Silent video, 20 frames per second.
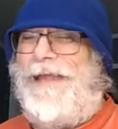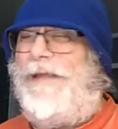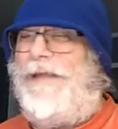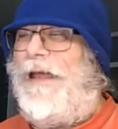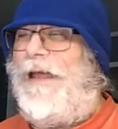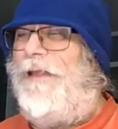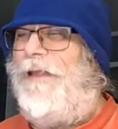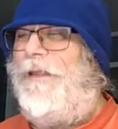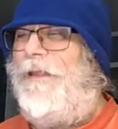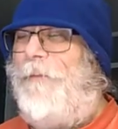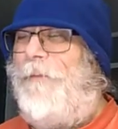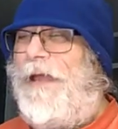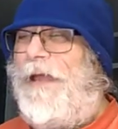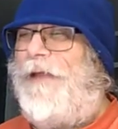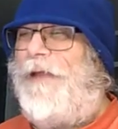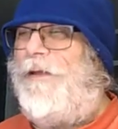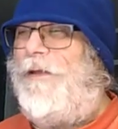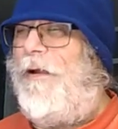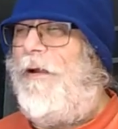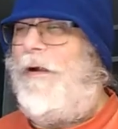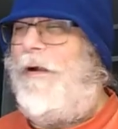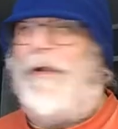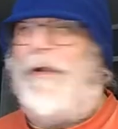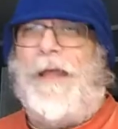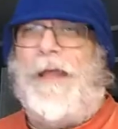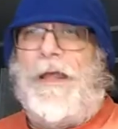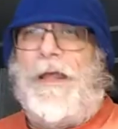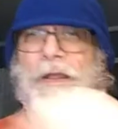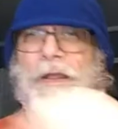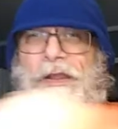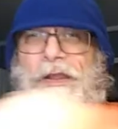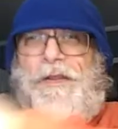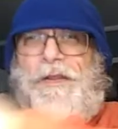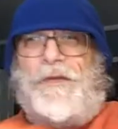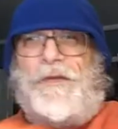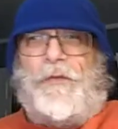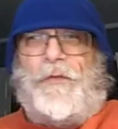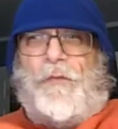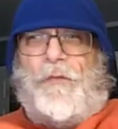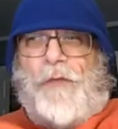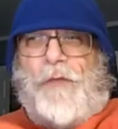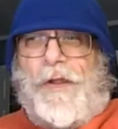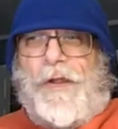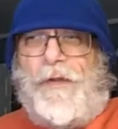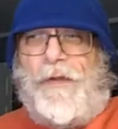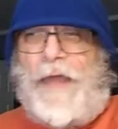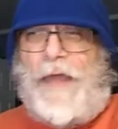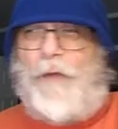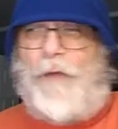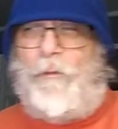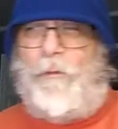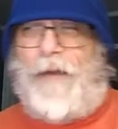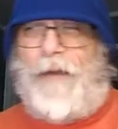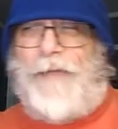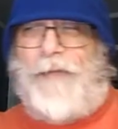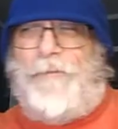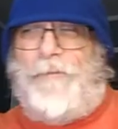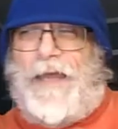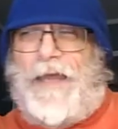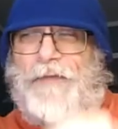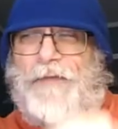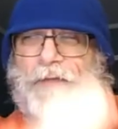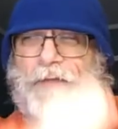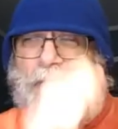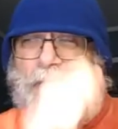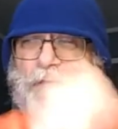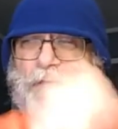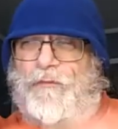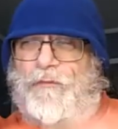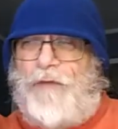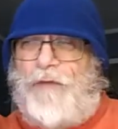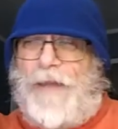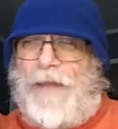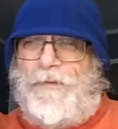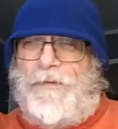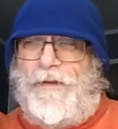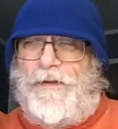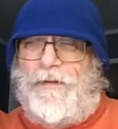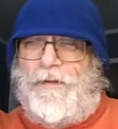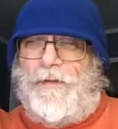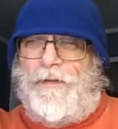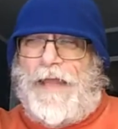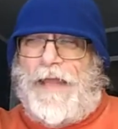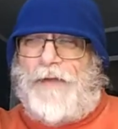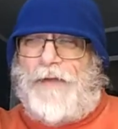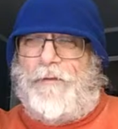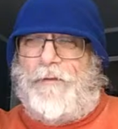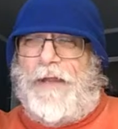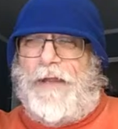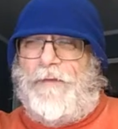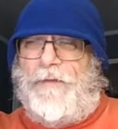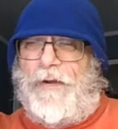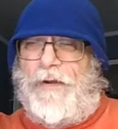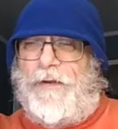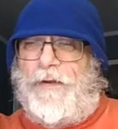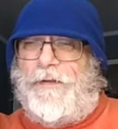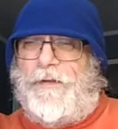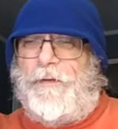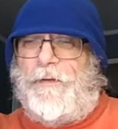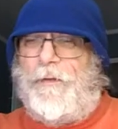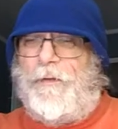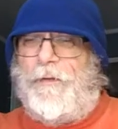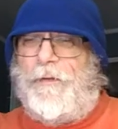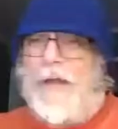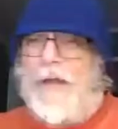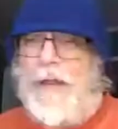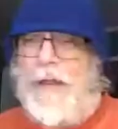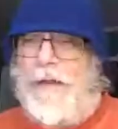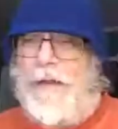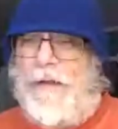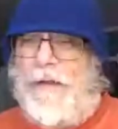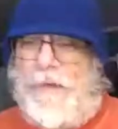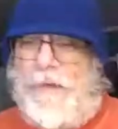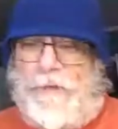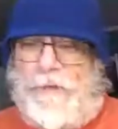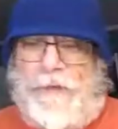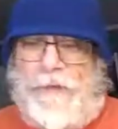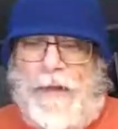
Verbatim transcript: out in the backyard. You could just wheel that right back there and drop it into that graveyard too, because